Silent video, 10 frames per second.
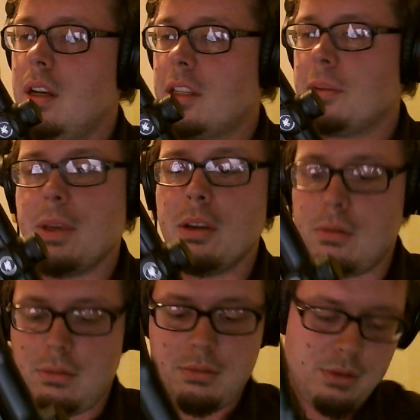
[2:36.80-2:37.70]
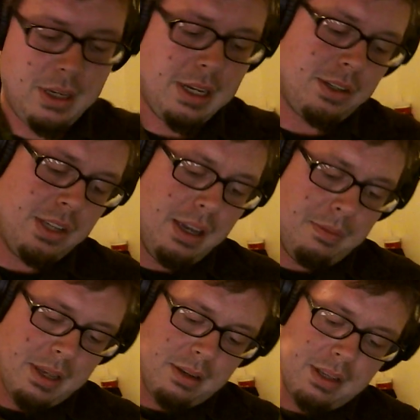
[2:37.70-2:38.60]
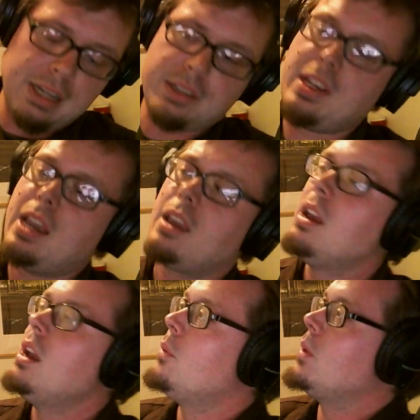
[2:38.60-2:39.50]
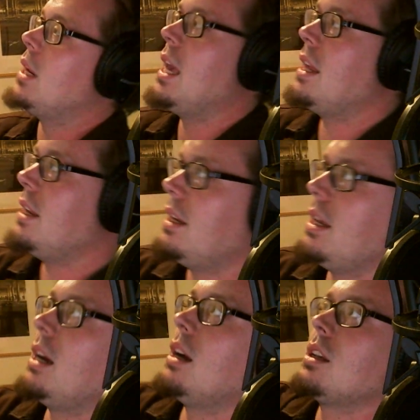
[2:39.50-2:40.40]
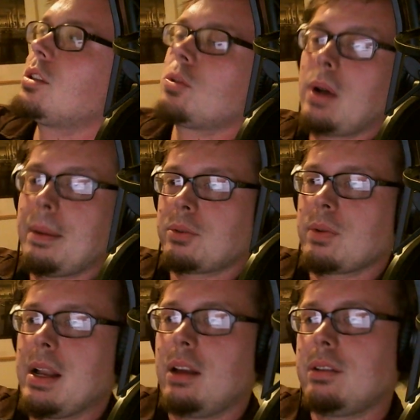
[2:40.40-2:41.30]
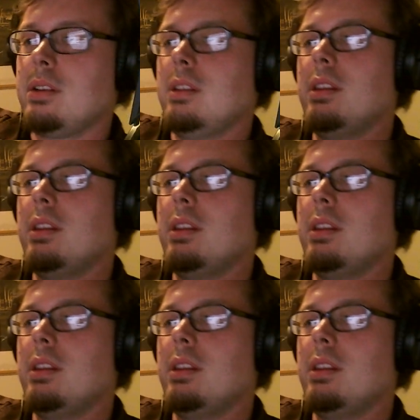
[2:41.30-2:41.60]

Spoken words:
it's a beaut. Gotta say, man, gotta say. Went ahead and swapped around